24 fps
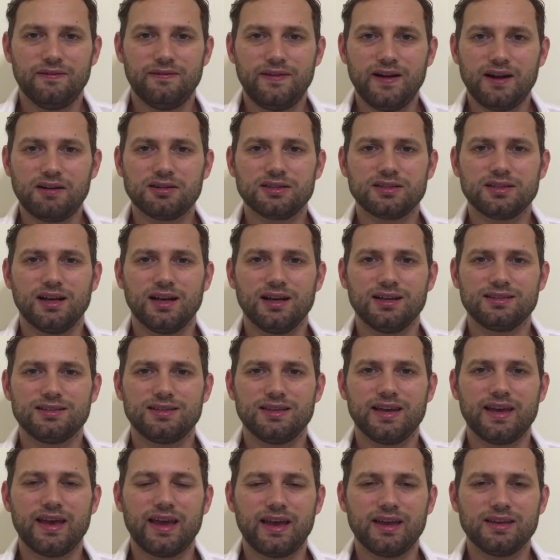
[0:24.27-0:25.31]

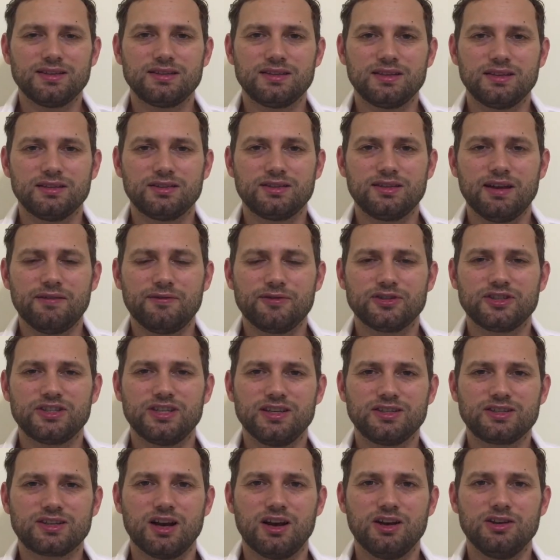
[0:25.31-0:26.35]
Veritas is San
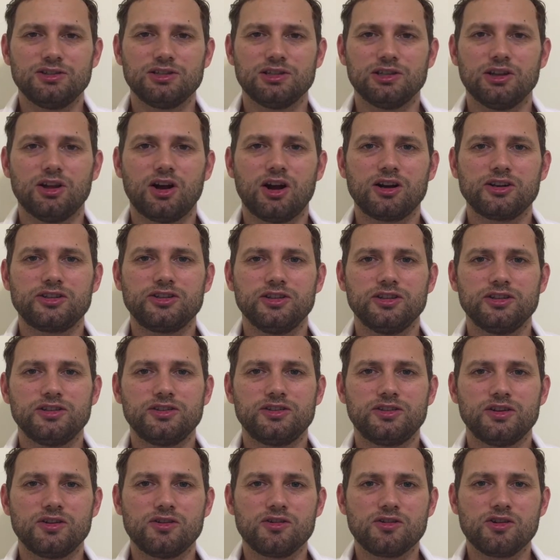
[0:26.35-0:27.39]
Francisco's
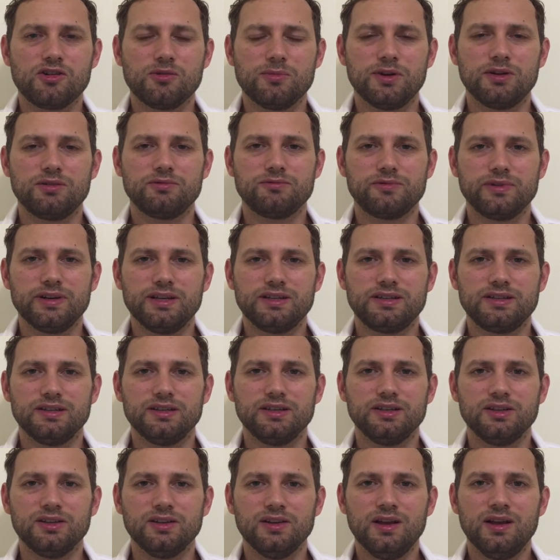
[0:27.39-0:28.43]
largest urban
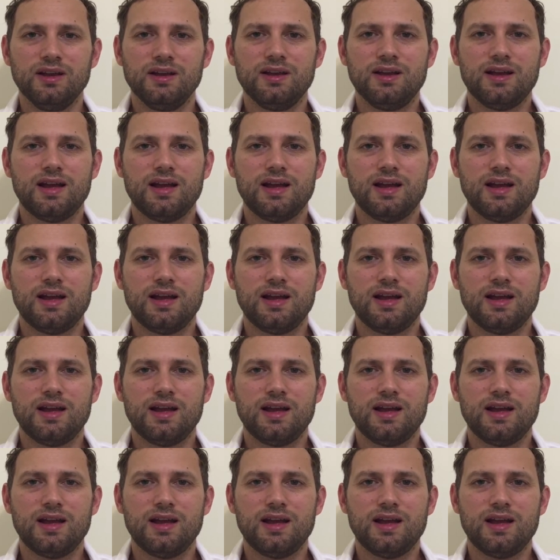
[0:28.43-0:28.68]
retail